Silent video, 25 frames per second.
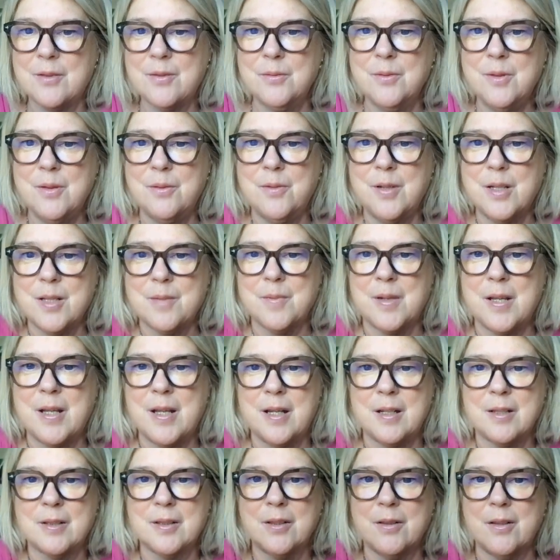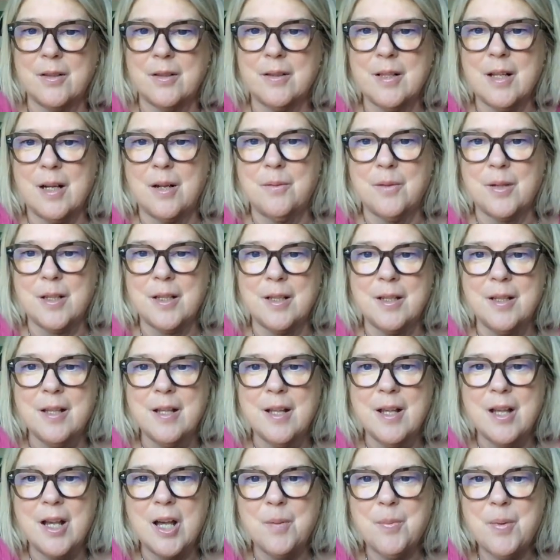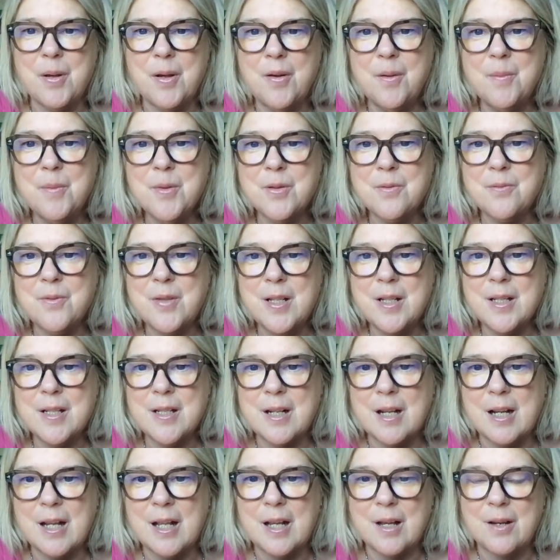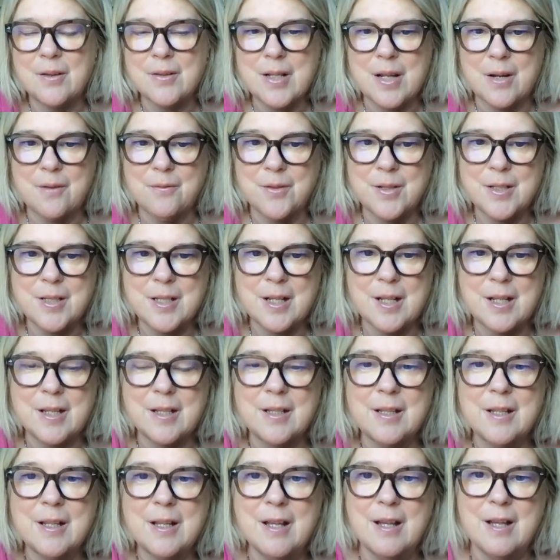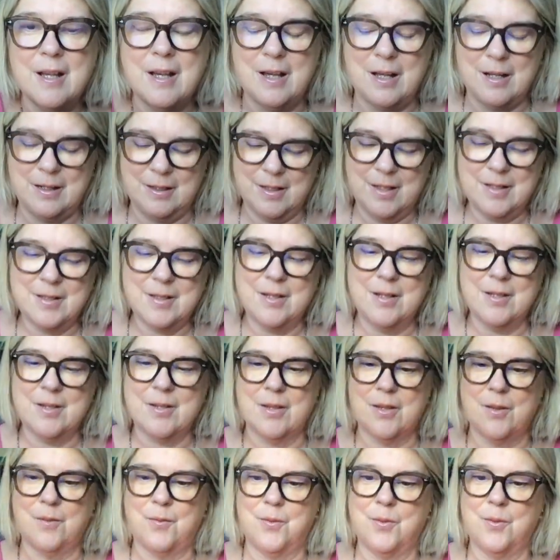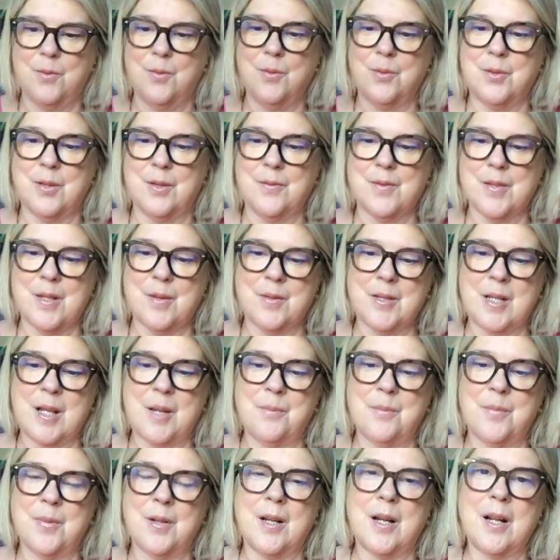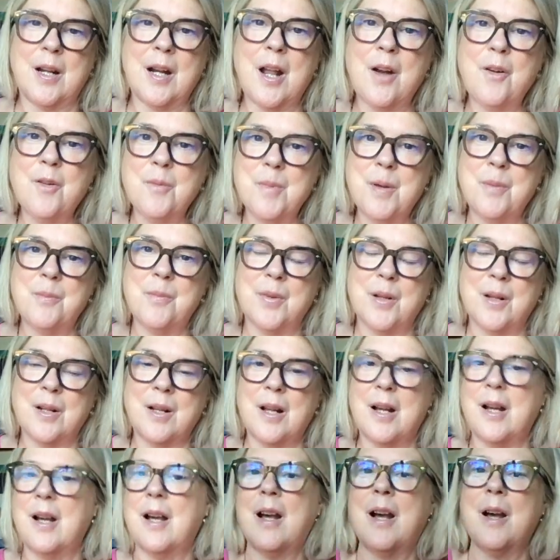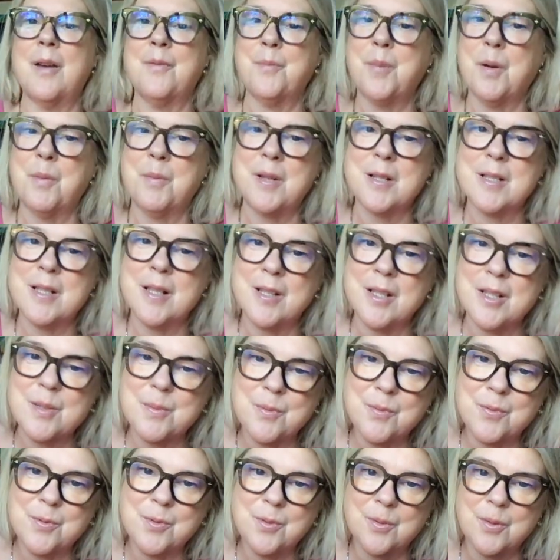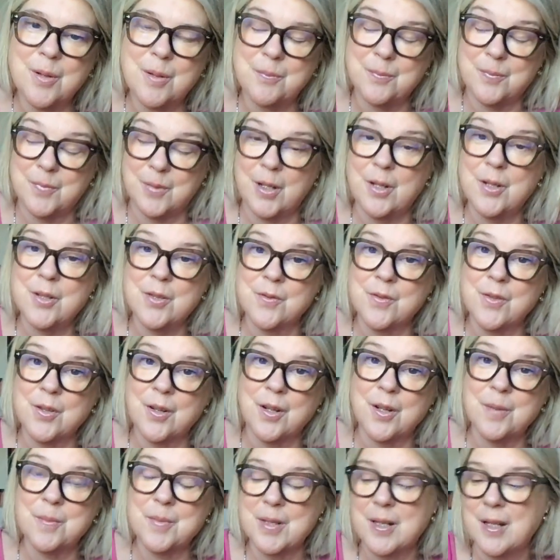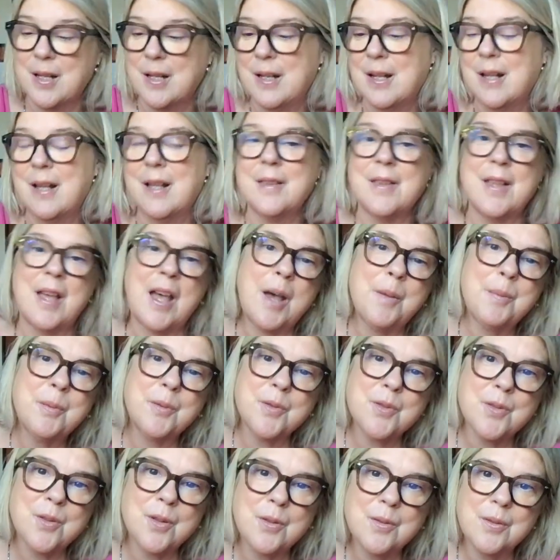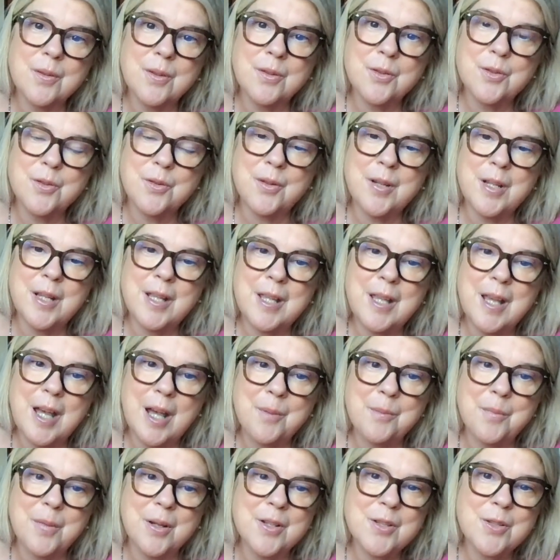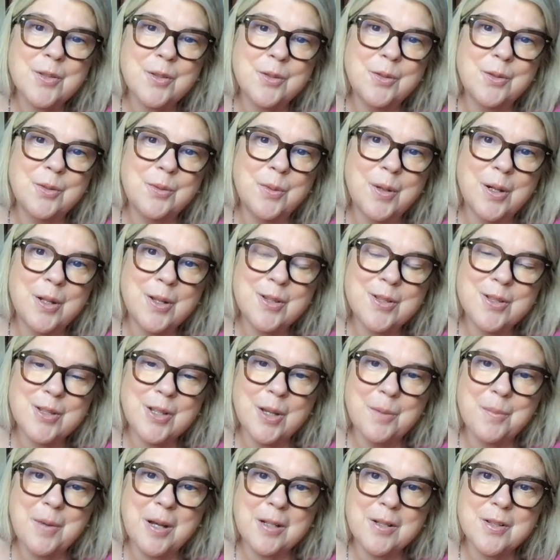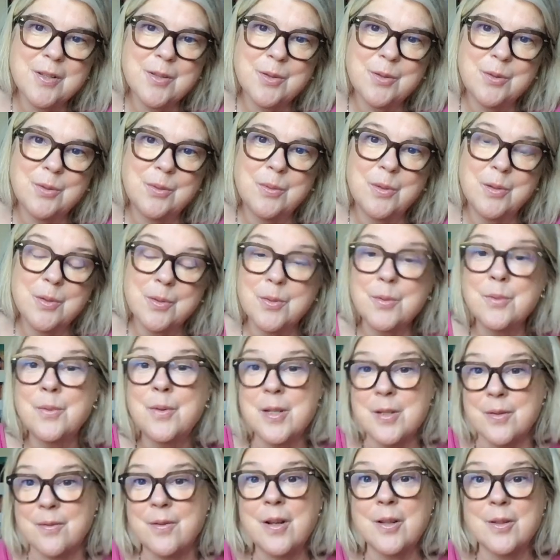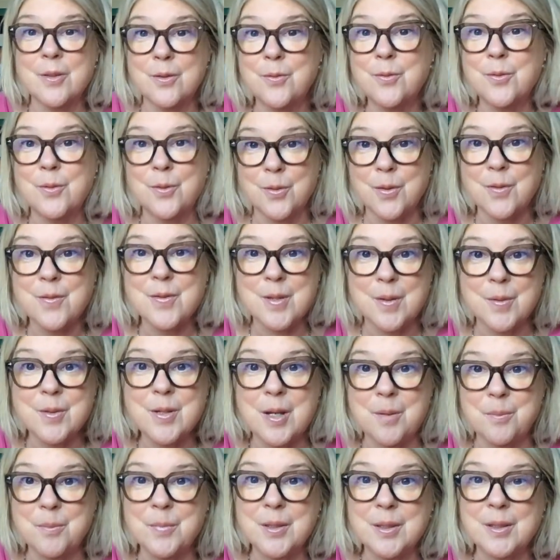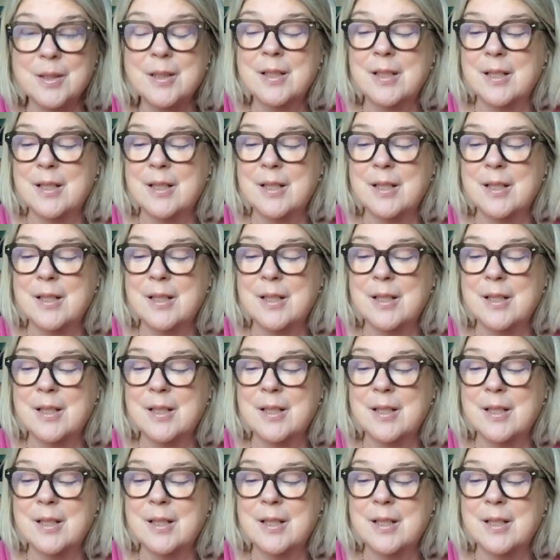Where's my hand going? That way. A poem to read aloud every day. And this is the 4th of September. And I remember, I've probably said this before loads of times, the apples on the tree at my school when I used to go back to school, which was always around the 4th of September.